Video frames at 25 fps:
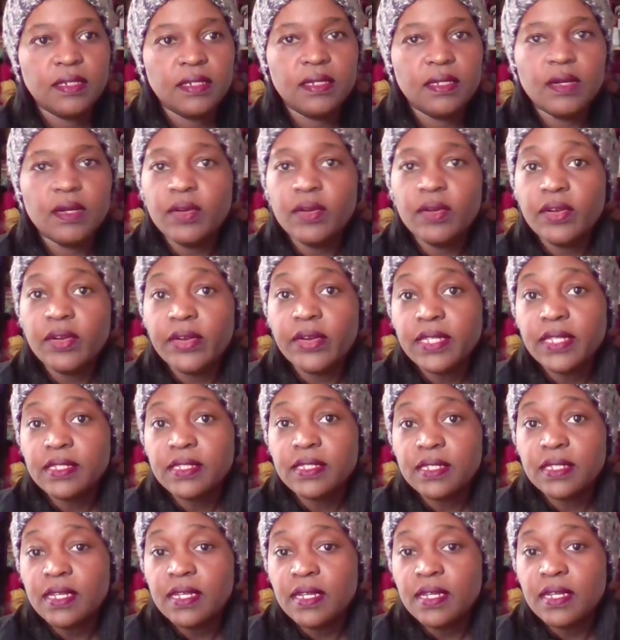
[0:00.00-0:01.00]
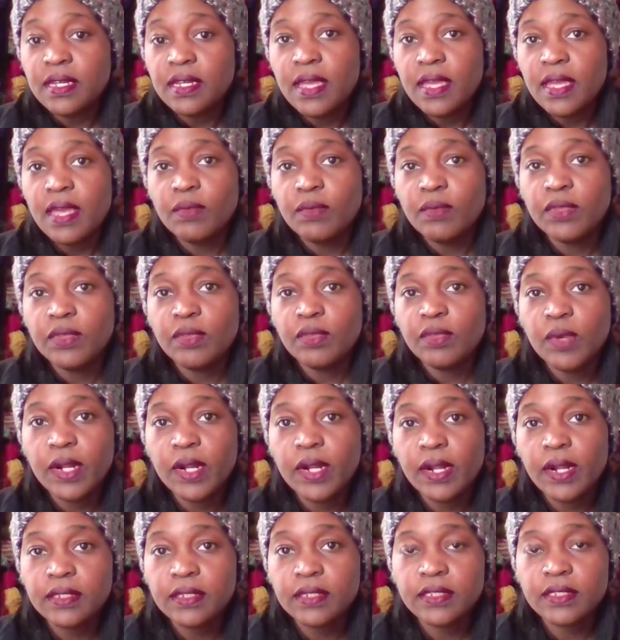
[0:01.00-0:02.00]
going crazy with
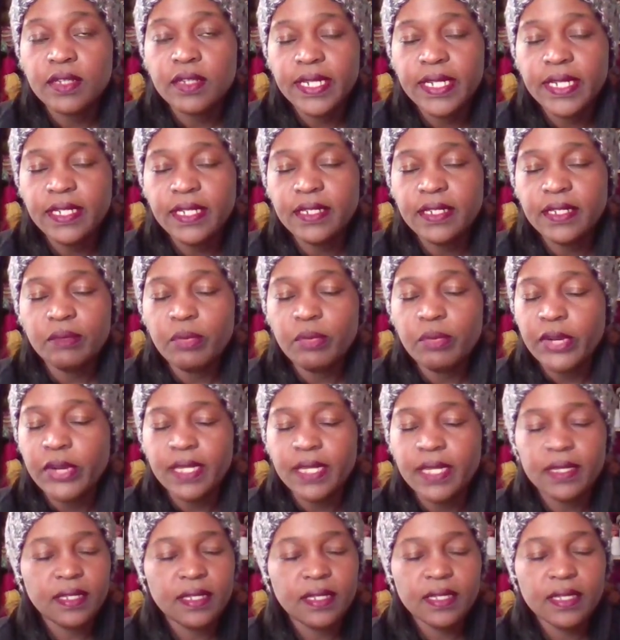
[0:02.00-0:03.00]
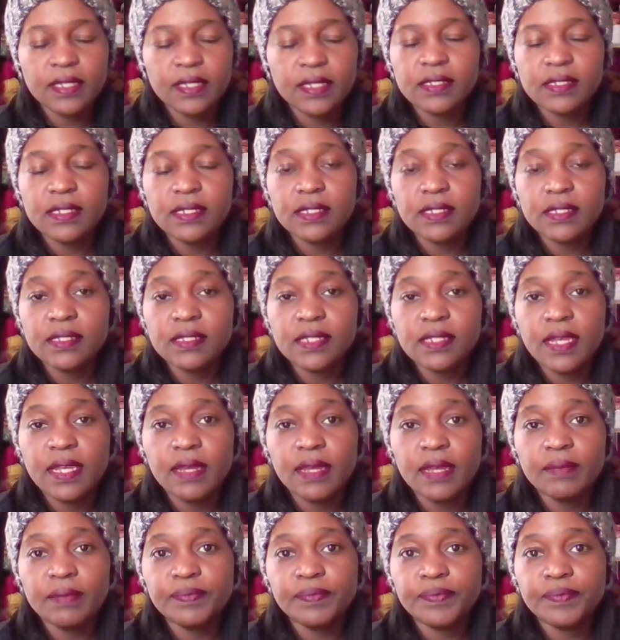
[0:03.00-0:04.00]
work, so I needed a break because it's
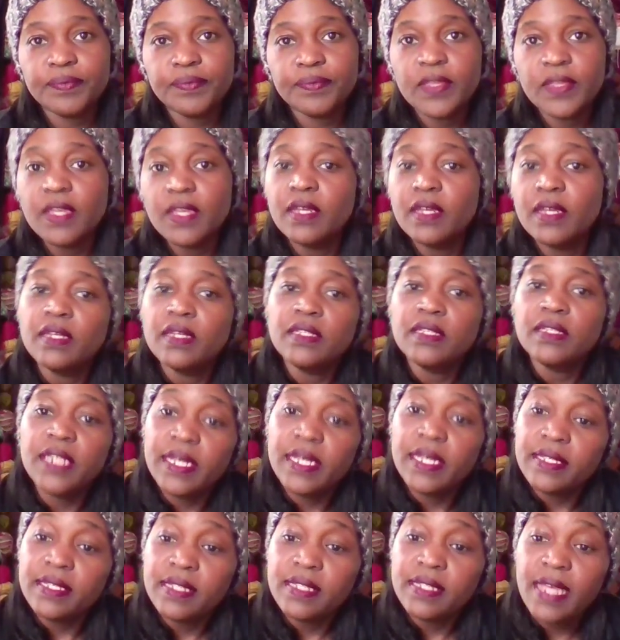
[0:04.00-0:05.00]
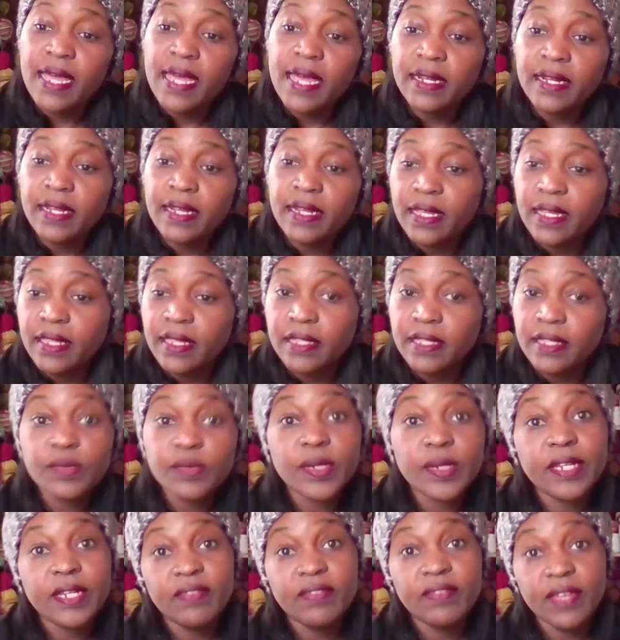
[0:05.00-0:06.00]
today's Saturday the
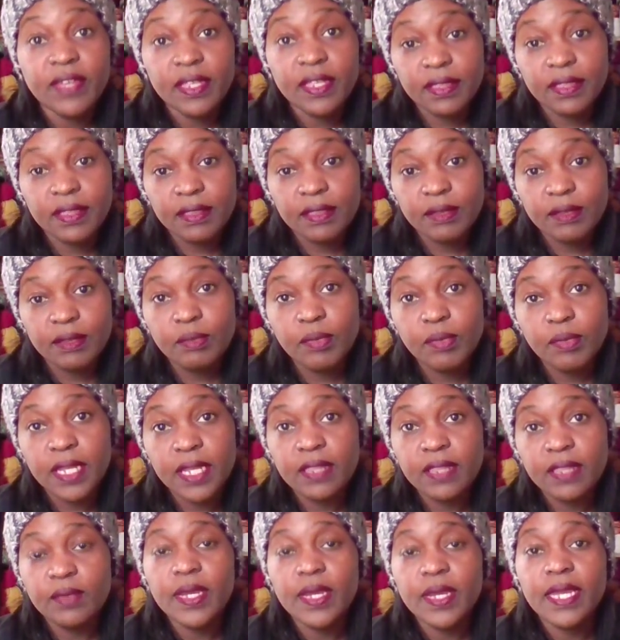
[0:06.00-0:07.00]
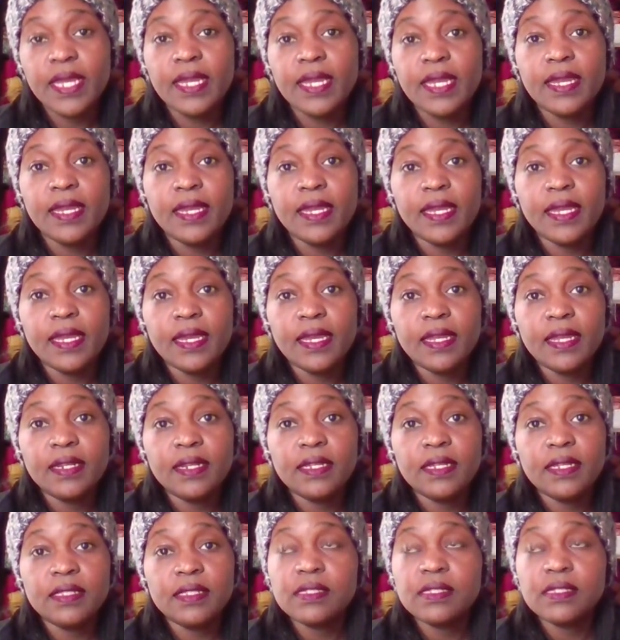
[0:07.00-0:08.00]
25th, by the way, and
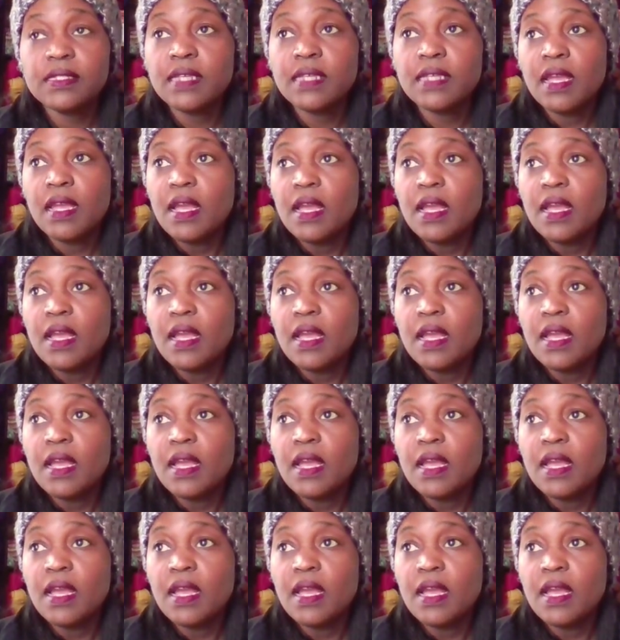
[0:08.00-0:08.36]
it's